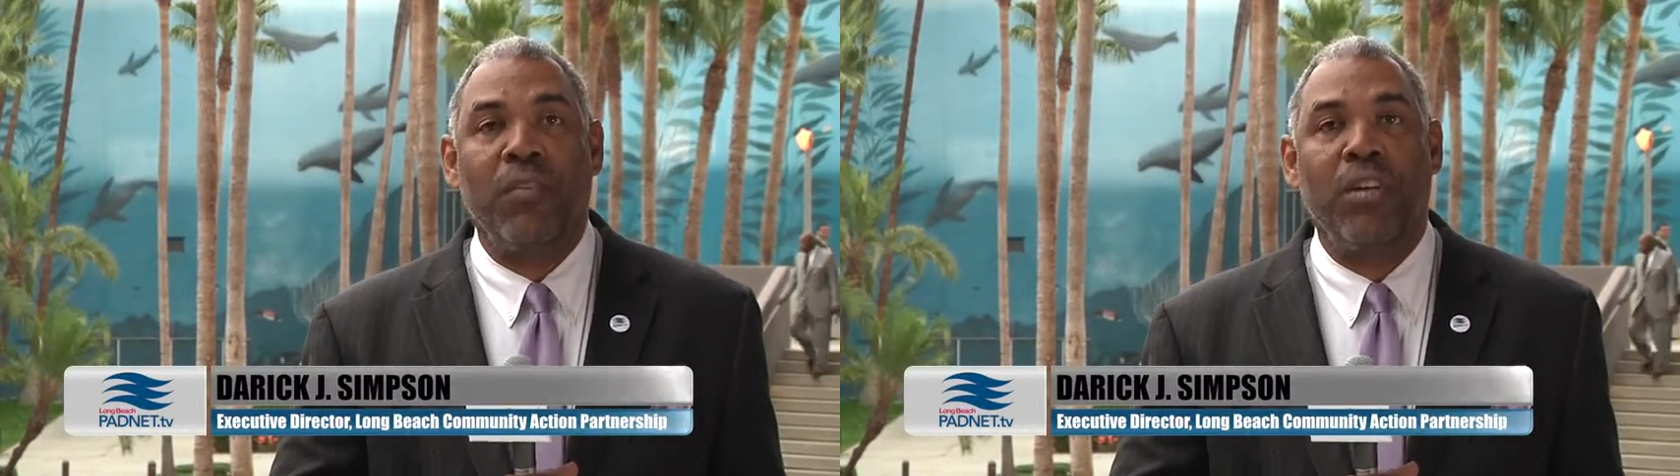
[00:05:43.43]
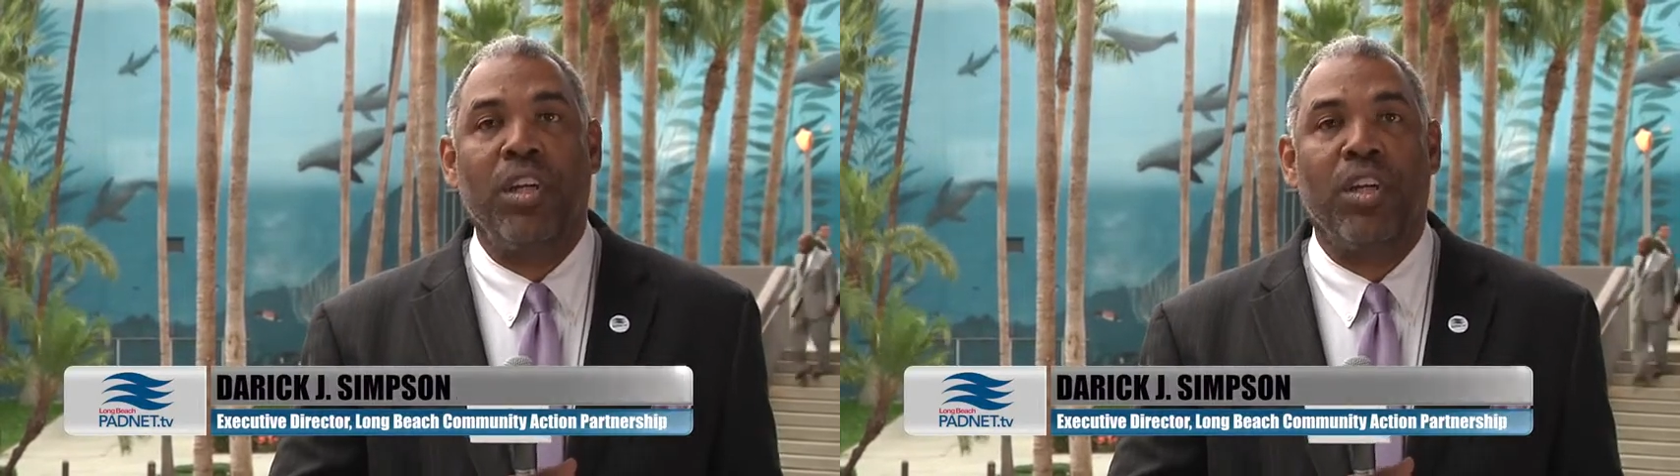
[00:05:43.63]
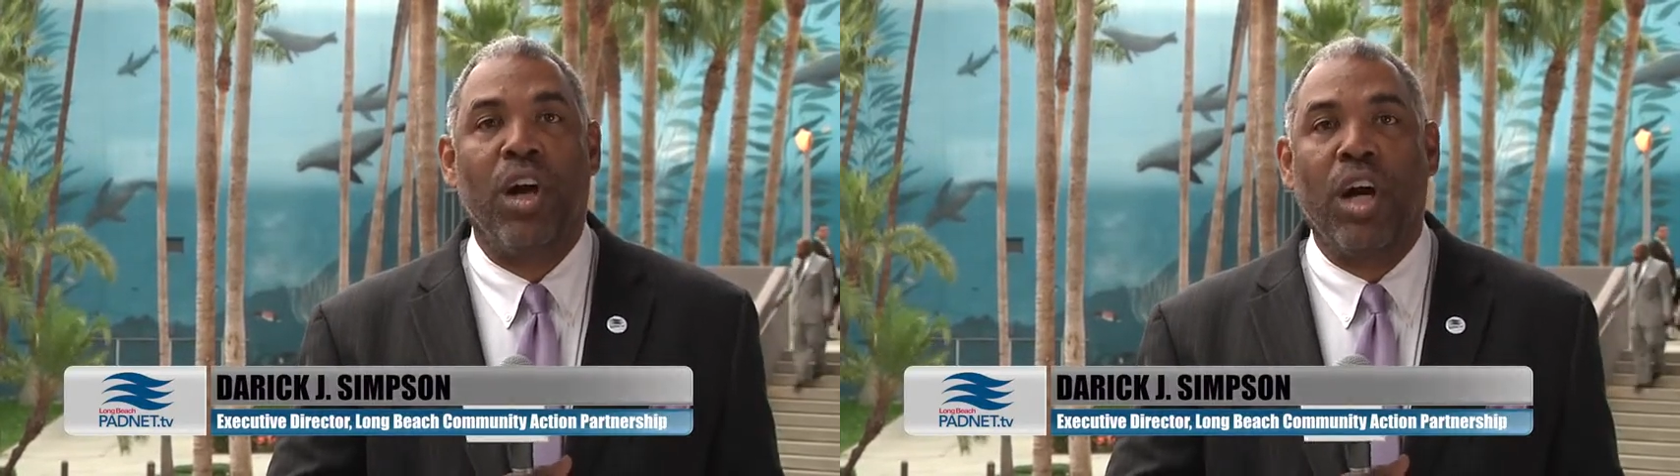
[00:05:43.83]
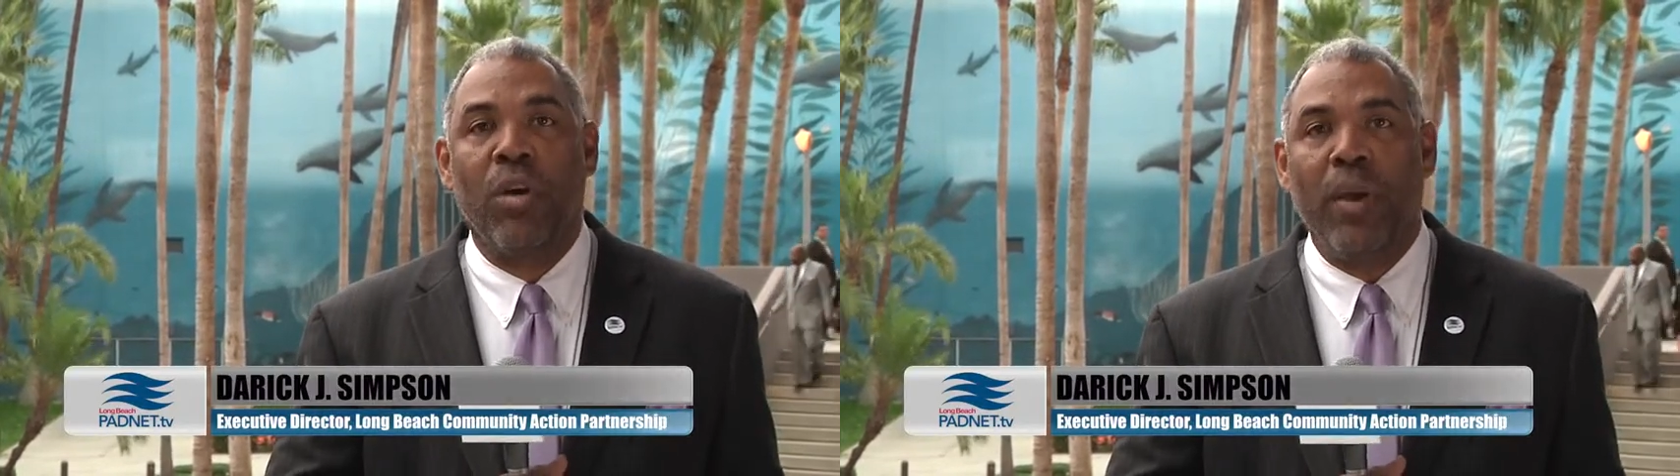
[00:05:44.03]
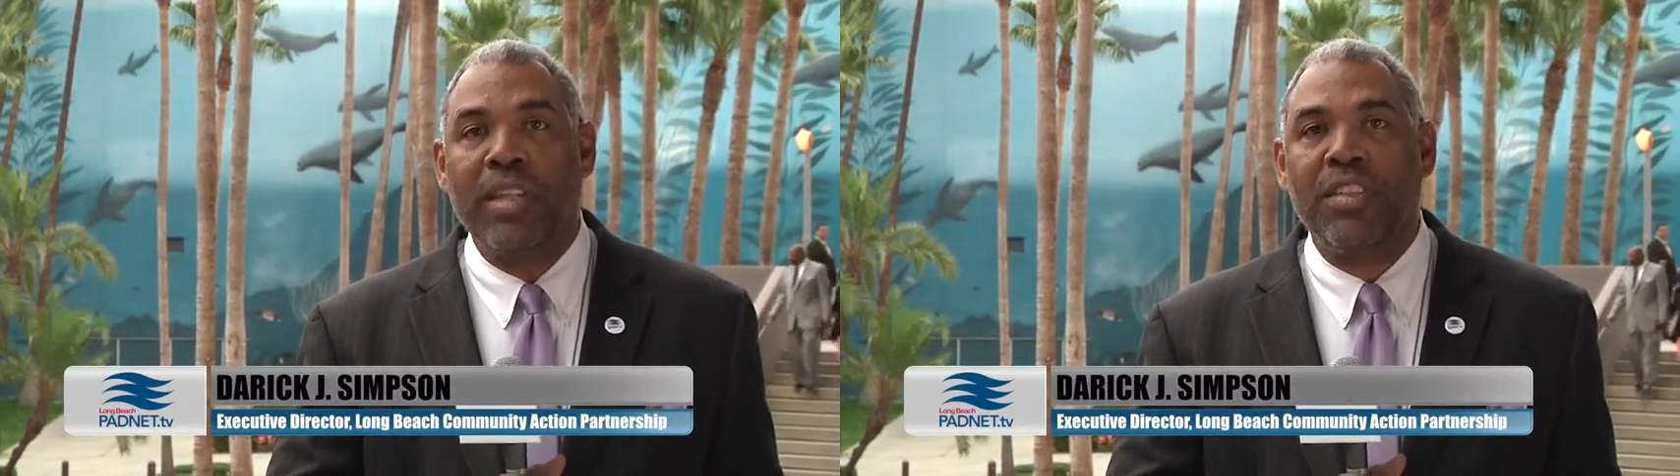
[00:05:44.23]
for the
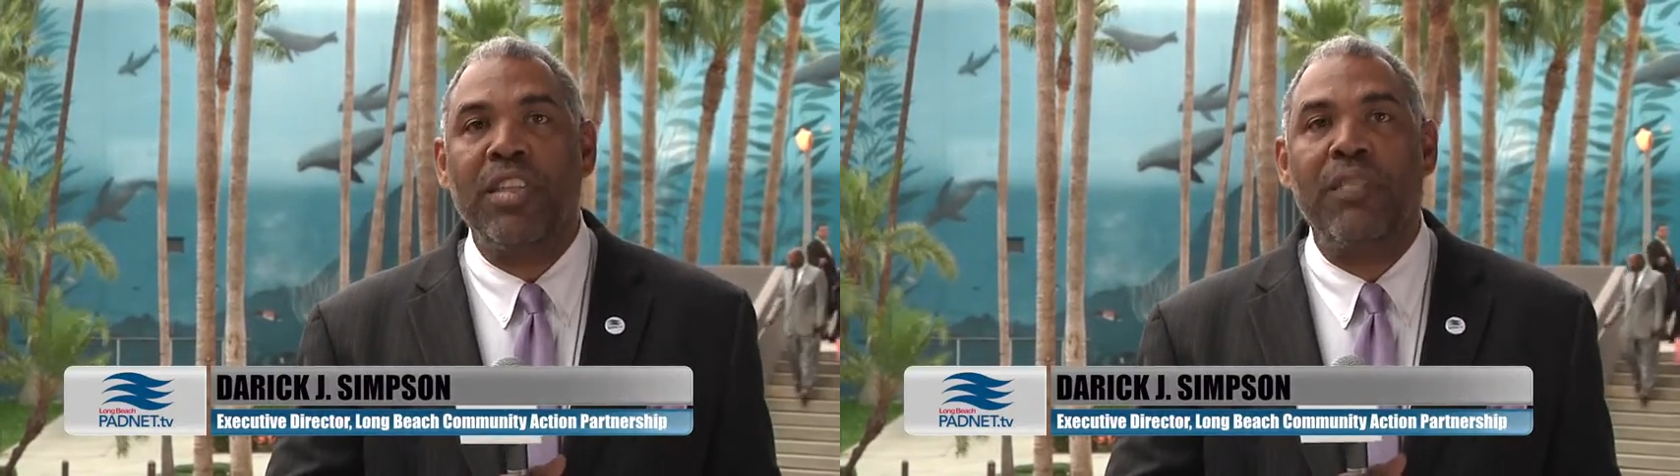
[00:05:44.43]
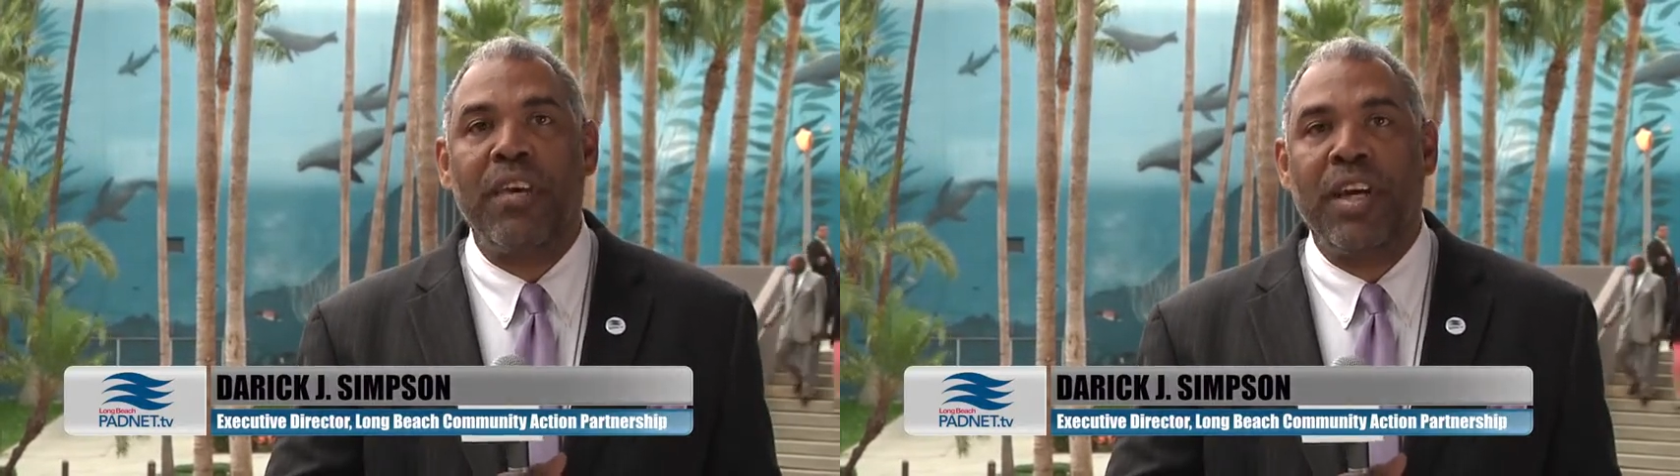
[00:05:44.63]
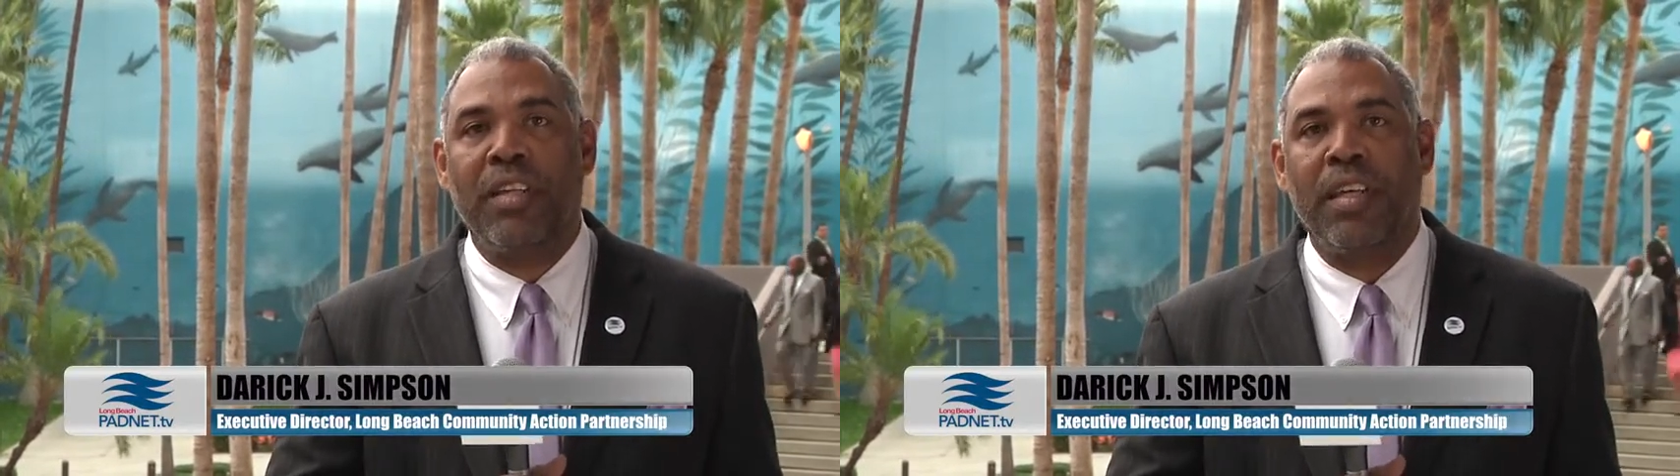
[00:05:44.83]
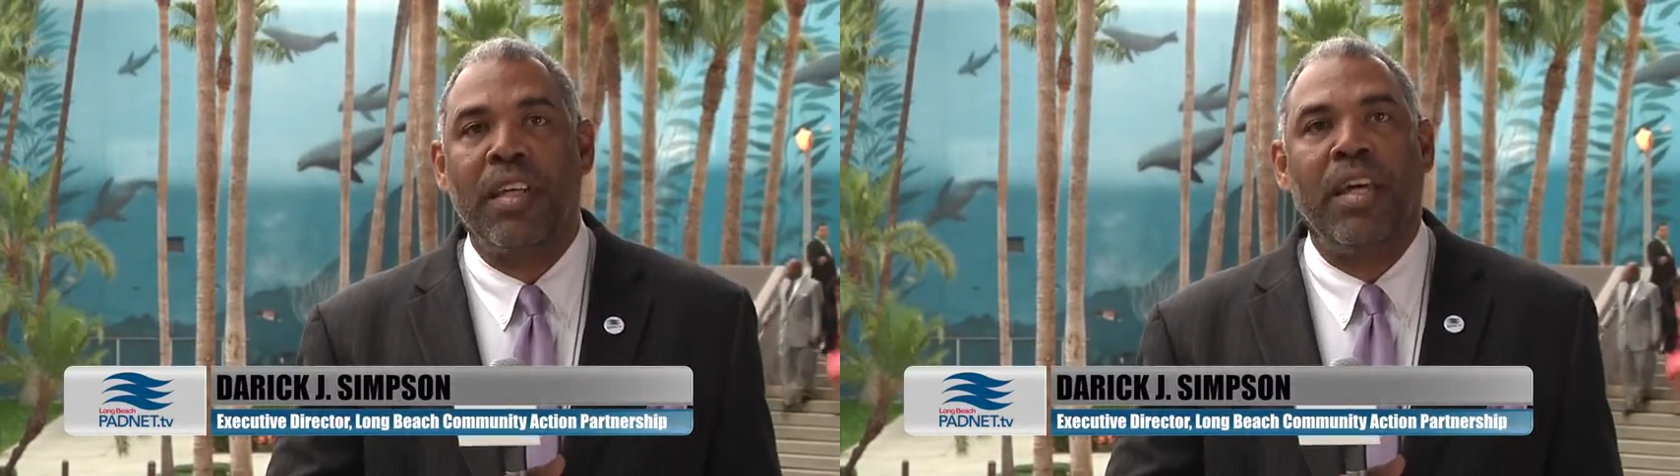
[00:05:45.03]
inauguration event.